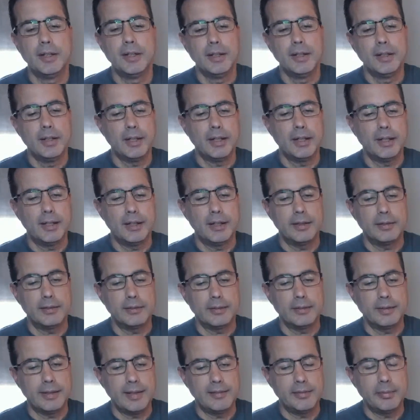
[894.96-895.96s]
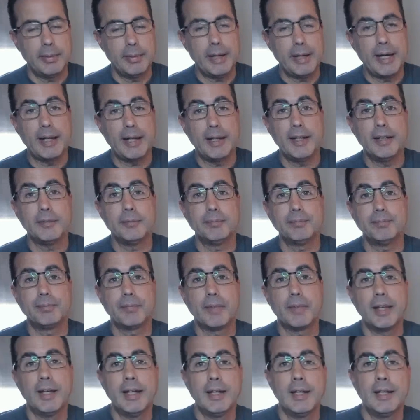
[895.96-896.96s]
uh, that's about it,
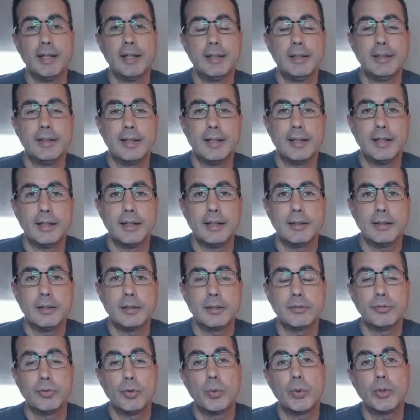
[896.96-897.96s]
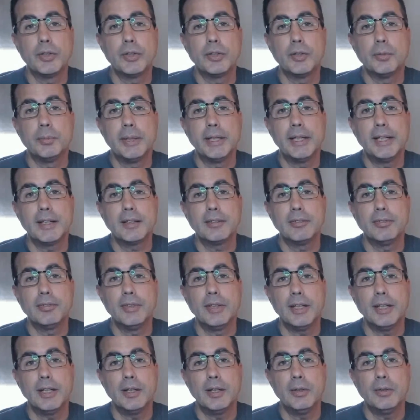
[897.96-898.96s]
and uh, look forward to my next
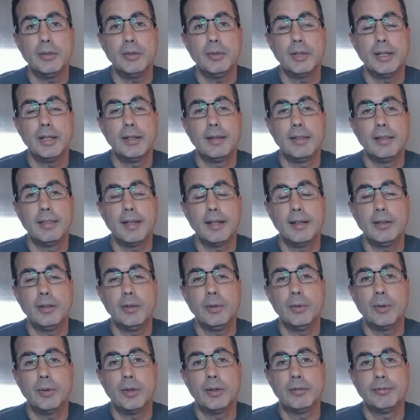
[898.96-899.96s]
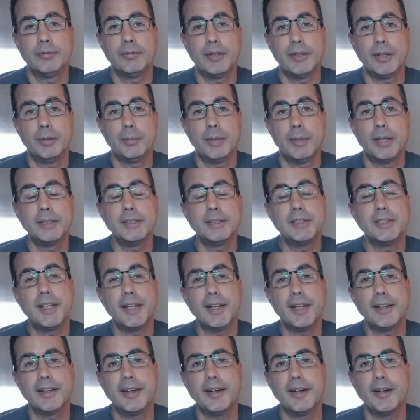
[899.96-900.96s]
video, and thank you all very much.
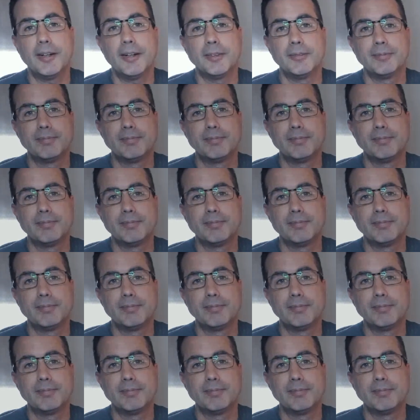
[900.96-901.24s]
Take care.